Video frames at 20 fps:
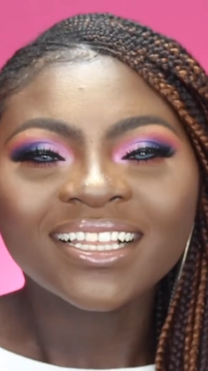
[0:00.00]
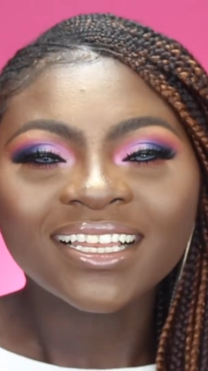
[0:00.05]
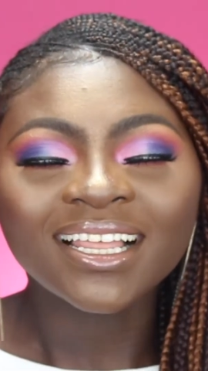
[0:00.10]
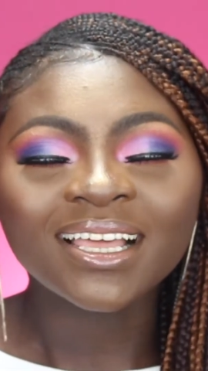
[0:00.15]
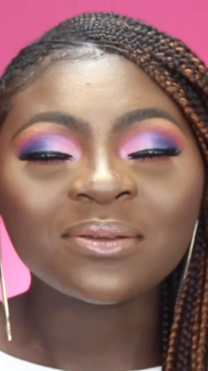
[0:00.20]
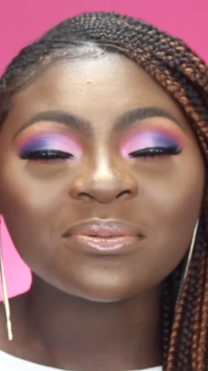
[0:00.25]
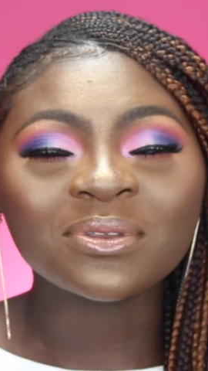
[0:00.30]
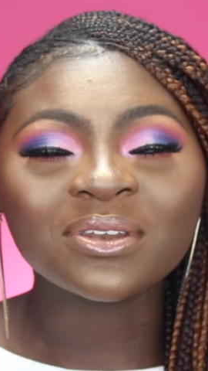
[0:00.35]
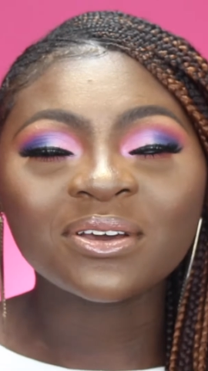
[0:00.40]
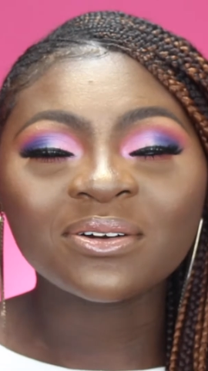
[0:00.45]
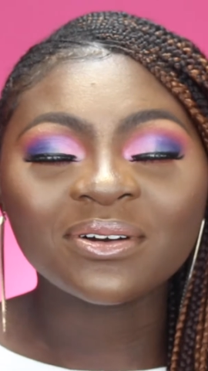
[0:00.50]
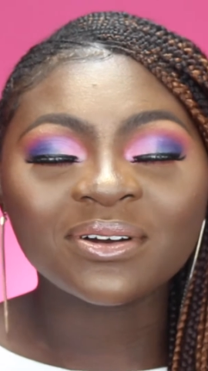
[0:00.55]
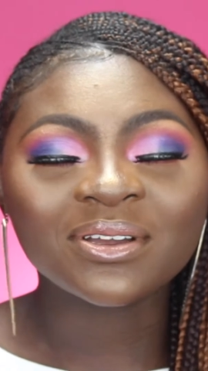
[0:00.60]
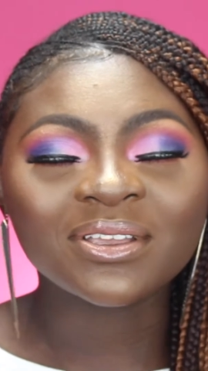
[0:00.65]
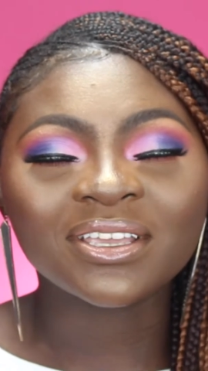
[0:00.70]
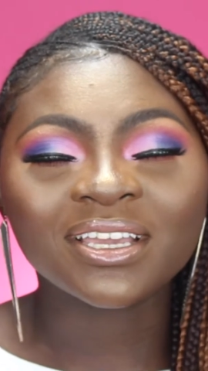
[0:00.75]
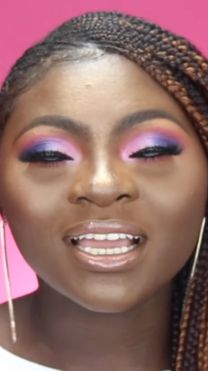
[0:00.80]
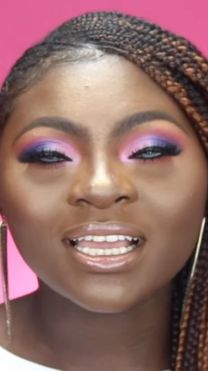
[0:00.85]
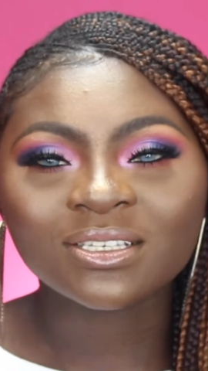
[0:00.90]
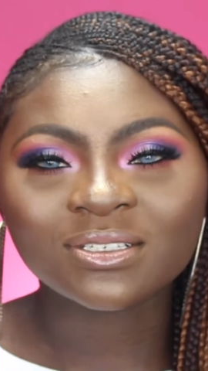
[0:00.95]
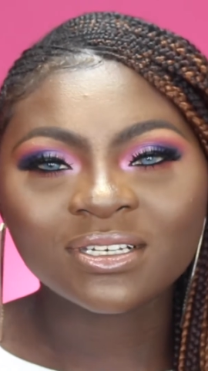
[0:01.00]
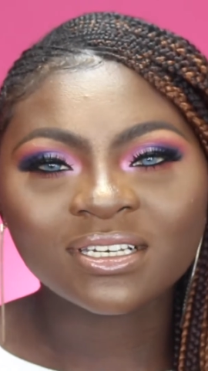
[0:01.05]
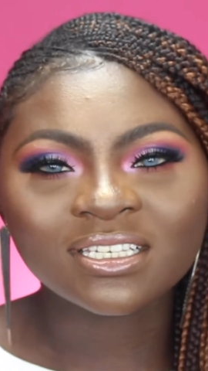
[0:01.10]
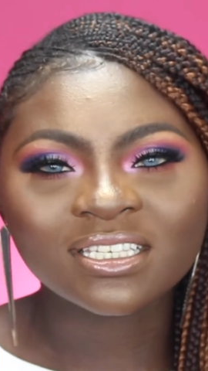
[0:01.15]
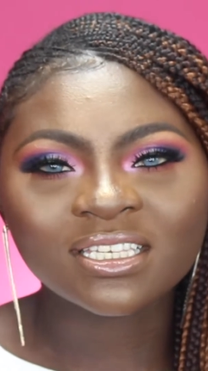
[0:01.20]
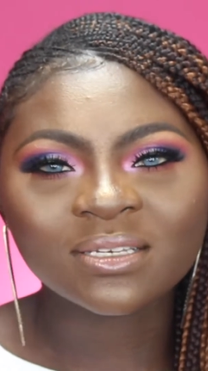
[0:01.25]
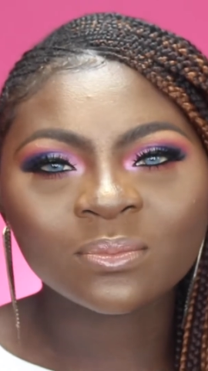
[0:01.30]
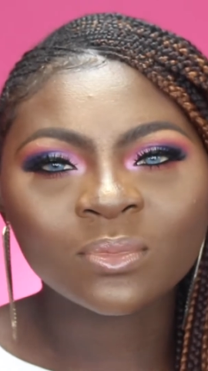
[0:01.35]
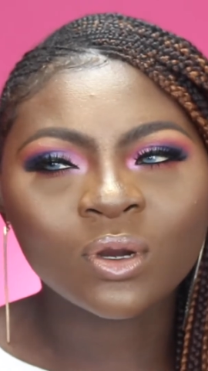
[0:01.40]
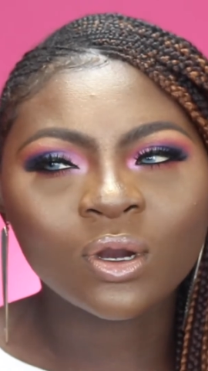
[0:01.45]
Let me know what you guys want to
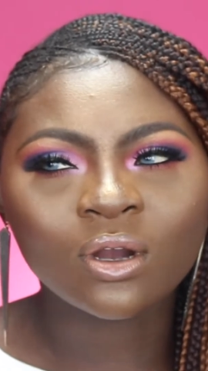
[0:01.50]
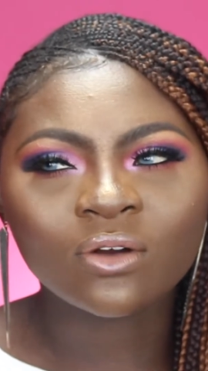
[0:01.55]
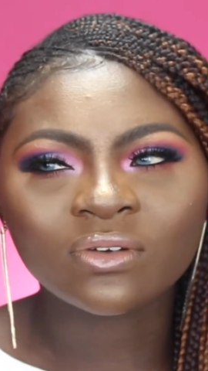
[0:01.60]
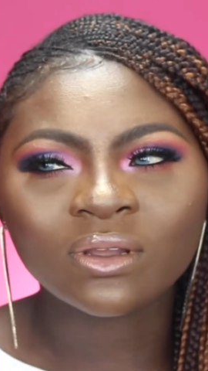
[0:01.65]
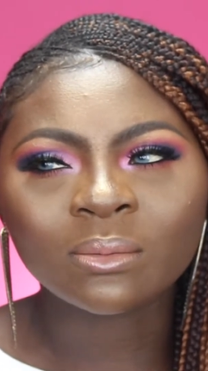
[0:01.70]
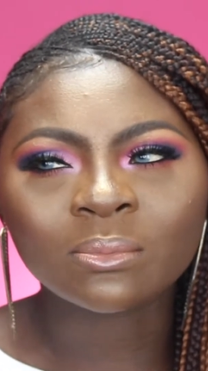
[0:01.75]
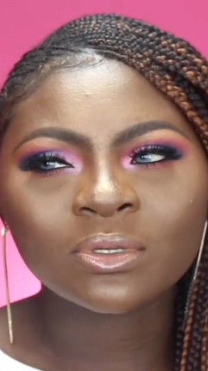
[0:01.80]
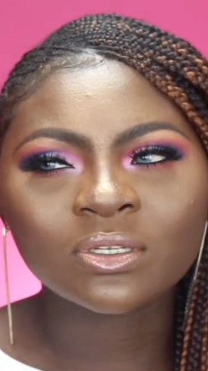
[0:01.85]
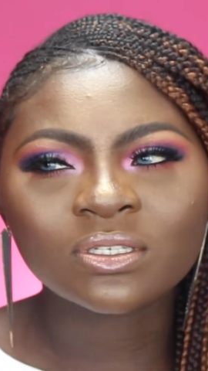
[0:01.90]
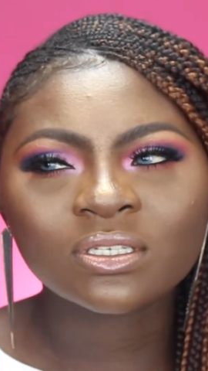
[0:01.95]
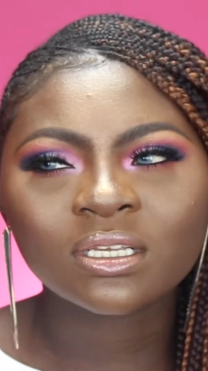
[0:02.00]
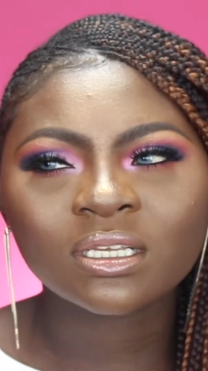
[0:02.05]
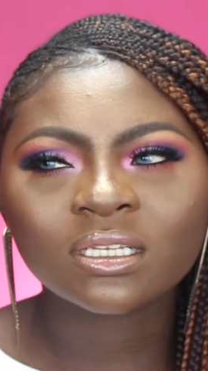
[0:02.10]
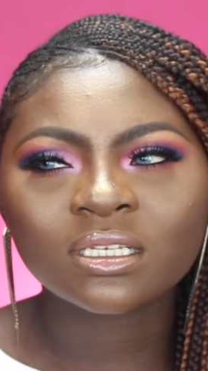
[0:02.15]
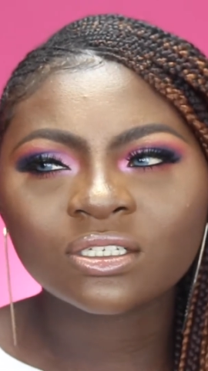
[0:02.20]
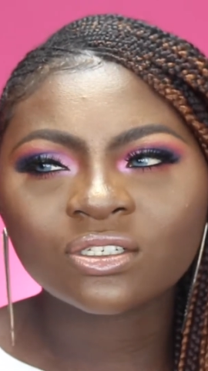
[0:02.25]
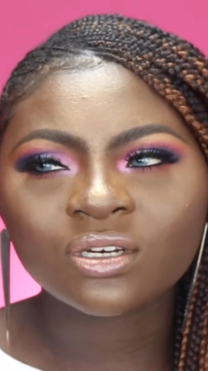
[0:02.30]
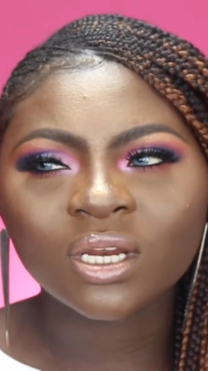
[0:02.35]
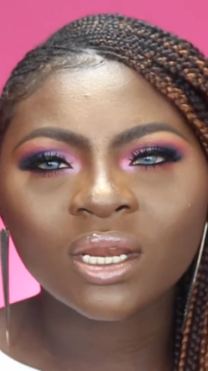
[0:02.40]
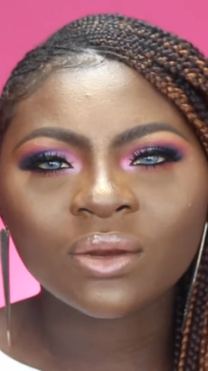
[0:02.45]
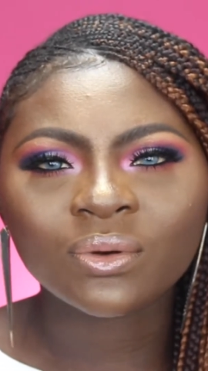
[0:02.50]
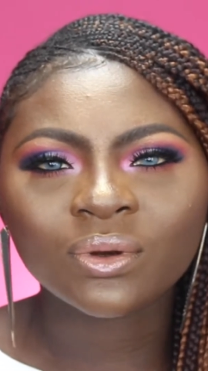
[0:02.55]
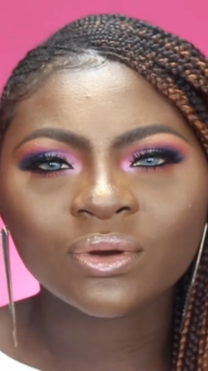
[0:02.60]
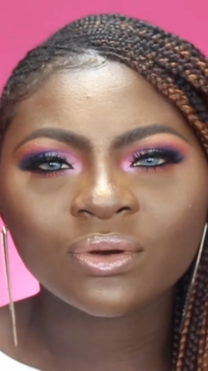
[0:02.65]
see more of. I'm also gonna try and